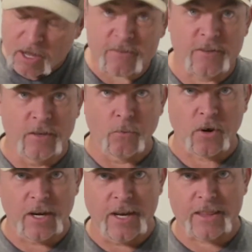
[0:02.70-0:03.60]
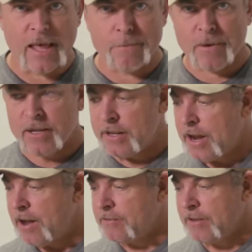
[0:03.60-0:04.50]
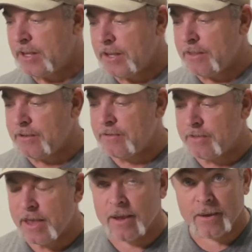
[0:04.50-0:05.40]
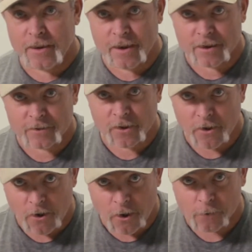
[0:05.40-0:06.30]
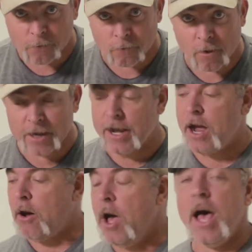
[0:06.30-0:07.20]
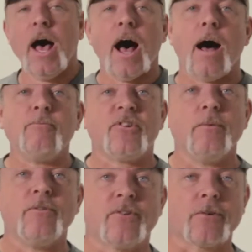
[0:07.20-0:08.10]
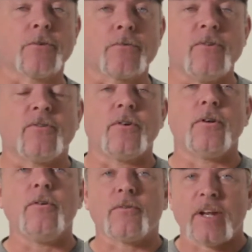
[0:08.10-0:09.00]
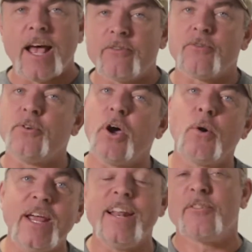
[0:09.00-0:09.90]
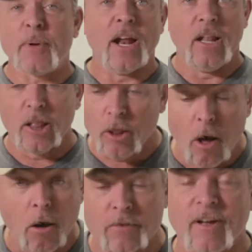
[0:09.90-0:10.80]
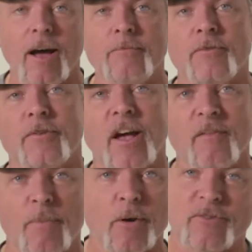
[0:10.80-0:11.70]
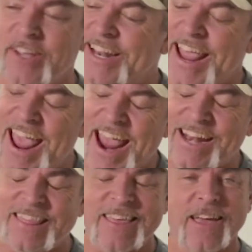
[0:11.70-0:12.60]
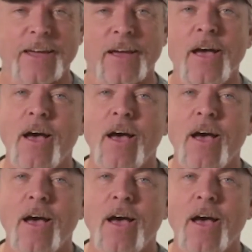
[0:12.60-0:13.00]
button. We're going to hit that button, guys, and get this thing kicked off right now. I'm Jim with Zero Three Studios, and as you know, it has been a long time since I have posted anything